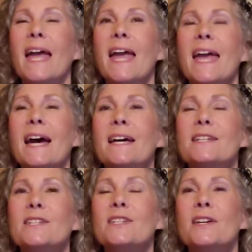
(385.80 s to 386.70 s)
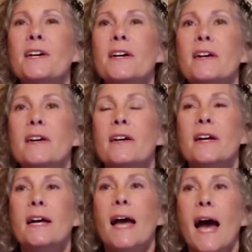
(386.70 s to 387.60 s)
And
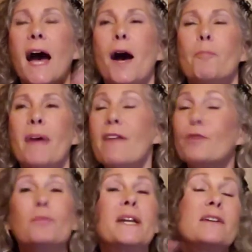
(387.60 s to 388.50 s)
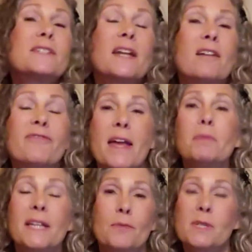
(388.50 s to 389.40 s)
everyone else in our
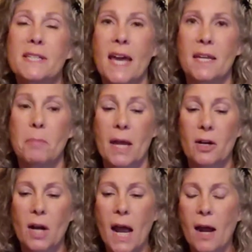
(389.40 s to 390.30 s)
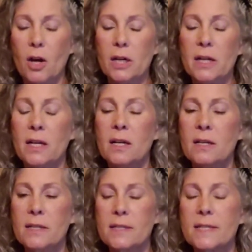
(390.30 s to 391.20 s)
family was getting better. Our
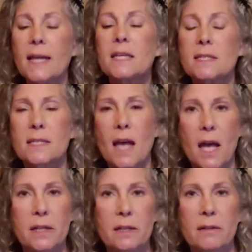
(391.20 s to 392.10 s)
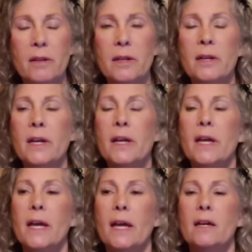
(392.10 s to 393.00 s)
second son
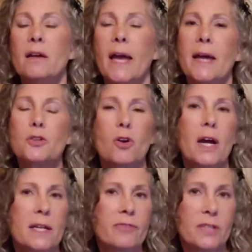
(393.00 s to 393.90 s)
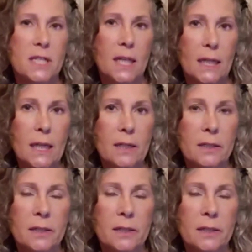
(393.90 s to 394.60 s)
had chronic fatigue.